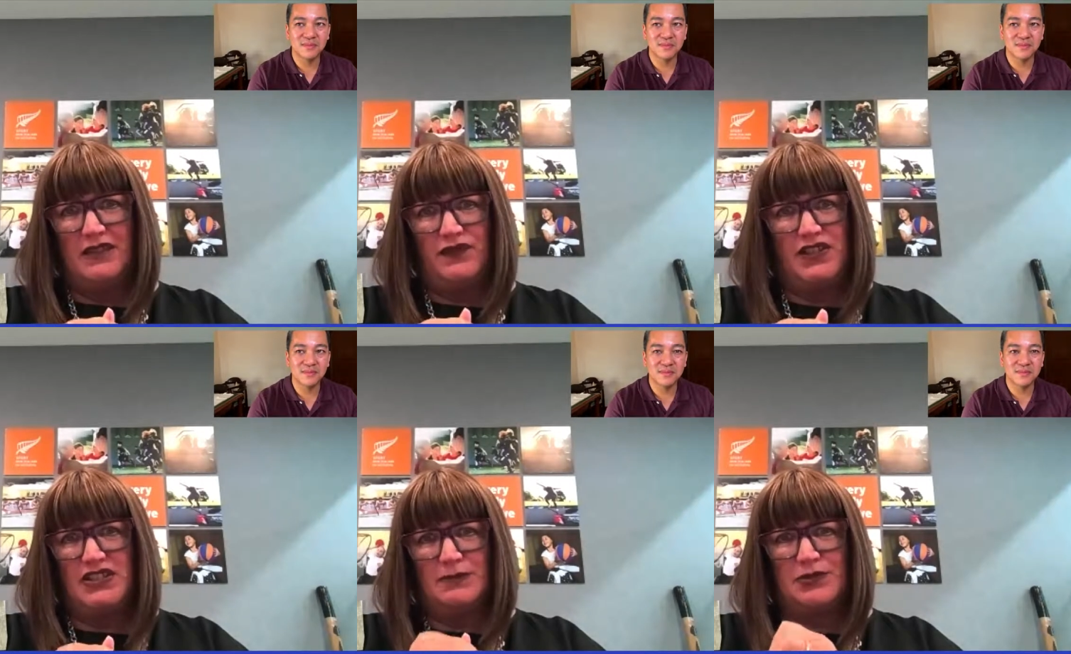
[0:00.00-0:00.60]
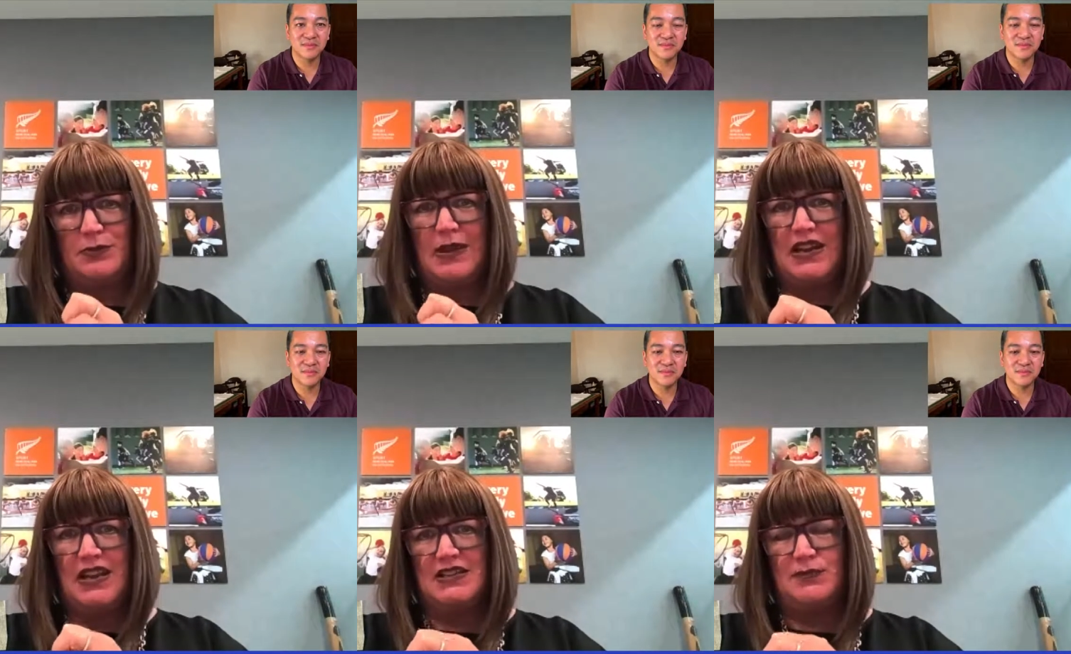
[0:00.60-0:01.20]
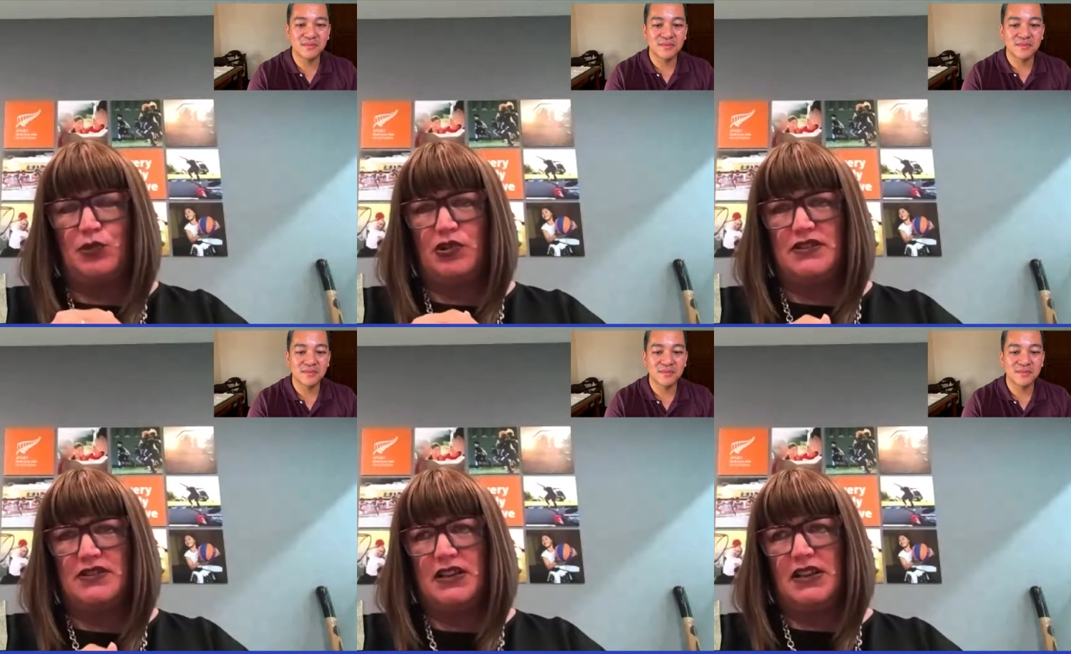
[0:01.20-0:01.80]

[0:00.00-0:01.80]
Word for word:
Speaker 1: if they're subject matter experts.